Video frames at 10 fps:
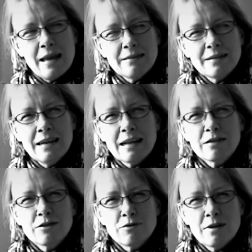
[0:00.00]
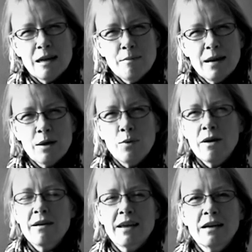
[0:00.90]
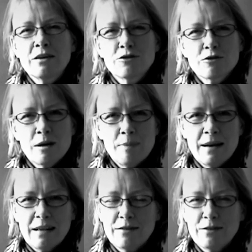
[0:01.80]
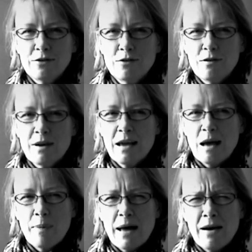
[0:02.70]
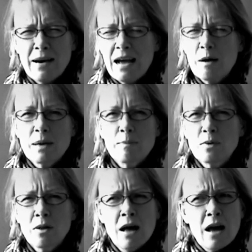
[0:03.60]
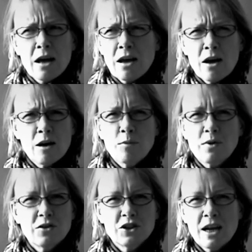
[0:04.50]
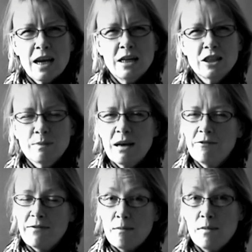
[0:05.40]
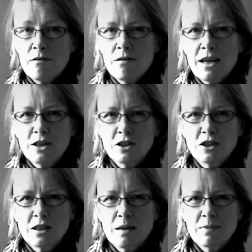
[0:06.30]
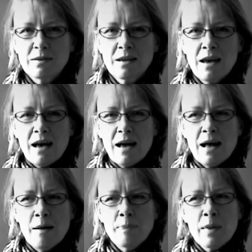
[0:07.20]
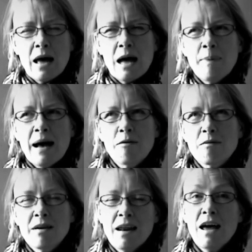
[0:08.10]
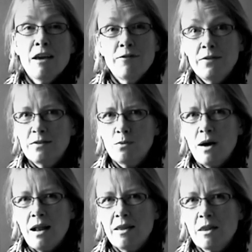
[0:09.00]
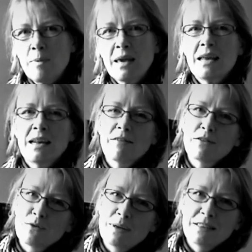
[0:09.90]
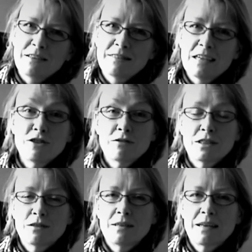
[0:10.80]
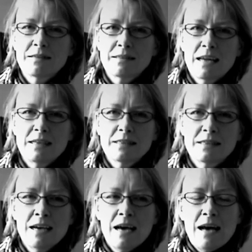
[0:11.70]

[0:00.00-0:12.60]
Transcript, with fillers: It's an extremely worrying and troubling story about how people cope with change, about family relationships, um, about life as well at the beginning of the 20th century to an extent.